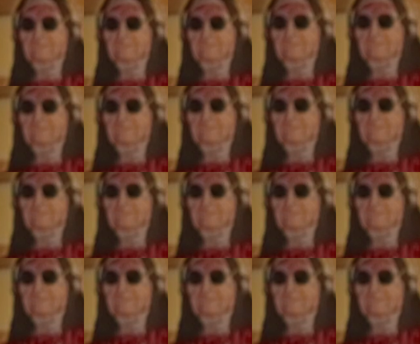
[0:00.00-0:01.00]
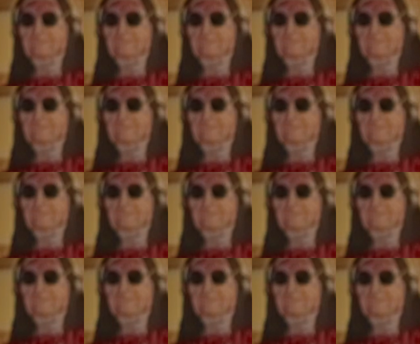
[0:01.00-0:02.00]

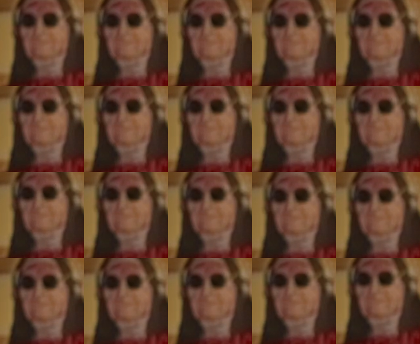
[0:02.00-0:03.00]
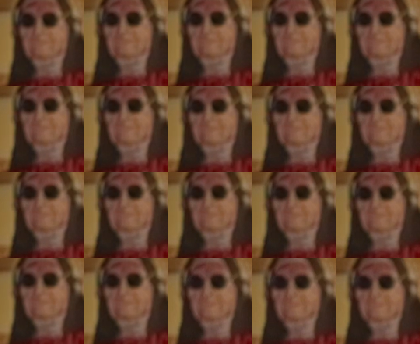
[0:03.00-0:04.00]

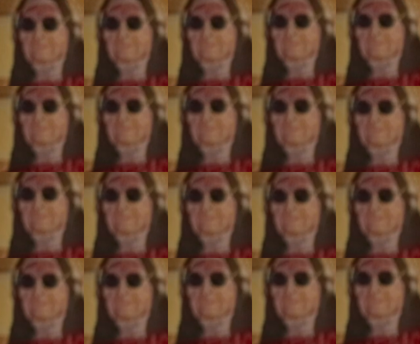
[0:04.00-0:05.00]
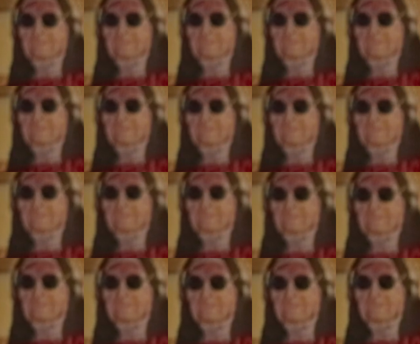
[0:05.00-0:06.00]

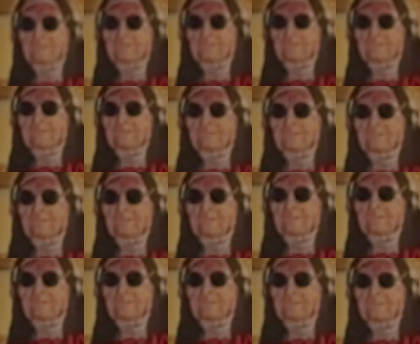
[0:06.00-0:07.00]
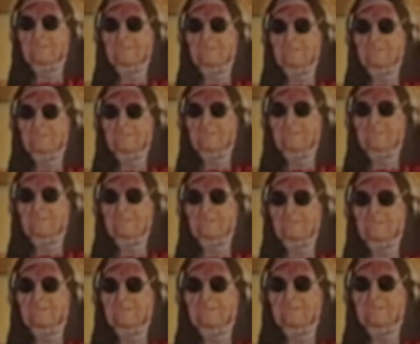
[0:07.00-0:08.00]
This person isn't speaking.